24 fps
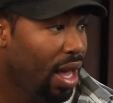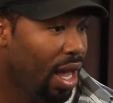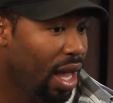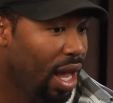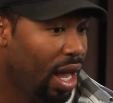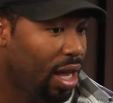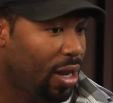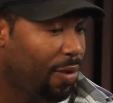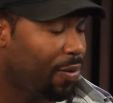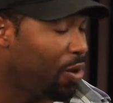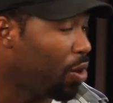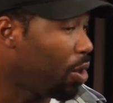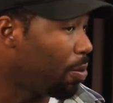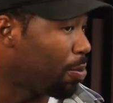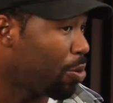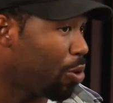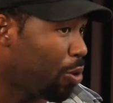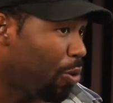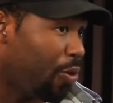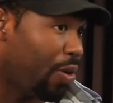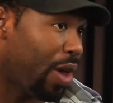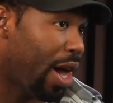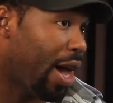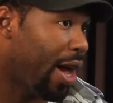and if you can
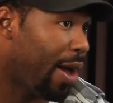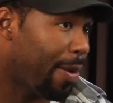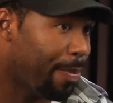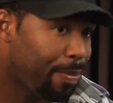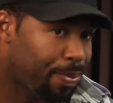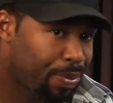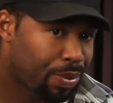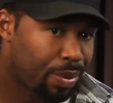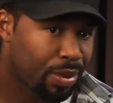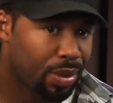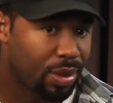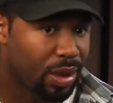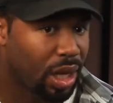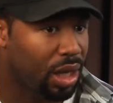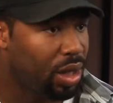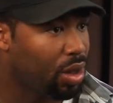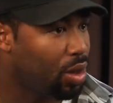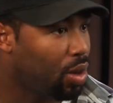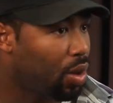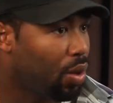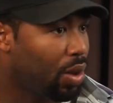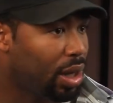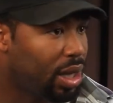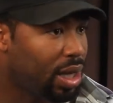prove that, then you
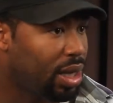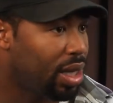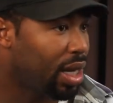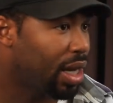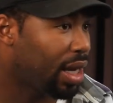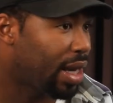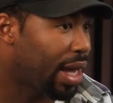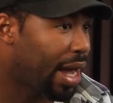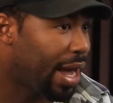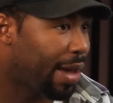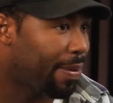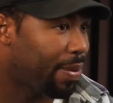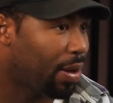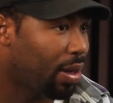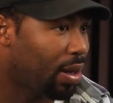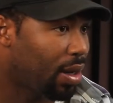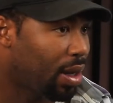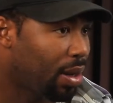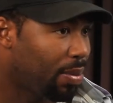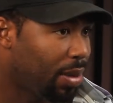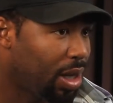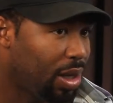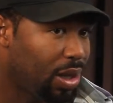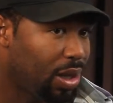know anything can happen. I mean,